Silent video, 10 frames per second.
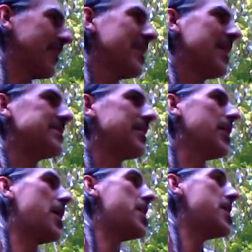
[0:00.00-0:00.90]
I say,
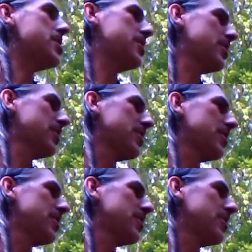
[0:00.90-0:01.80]
lady,
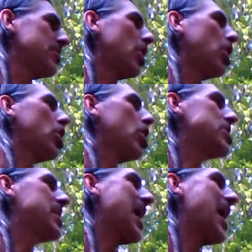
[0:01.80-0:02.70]
you heard
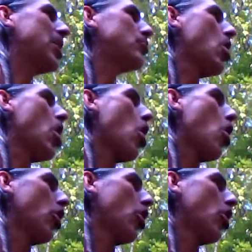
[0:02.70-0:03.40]
God wrong.